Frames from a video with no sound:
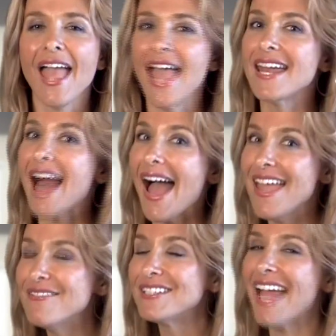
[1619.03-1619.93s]
And I
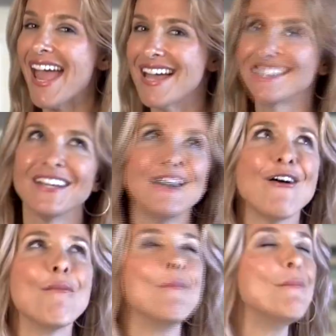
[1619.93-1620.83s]
even had
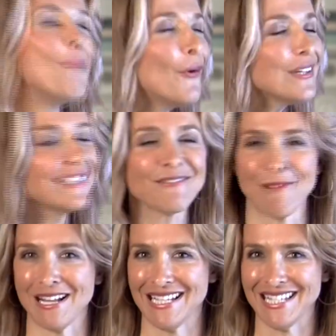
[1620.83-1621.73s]
more than
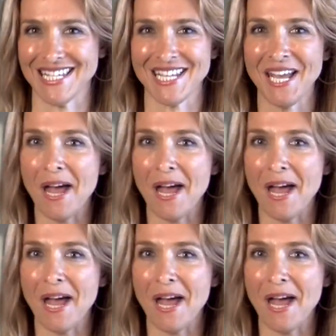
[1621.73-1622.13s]
once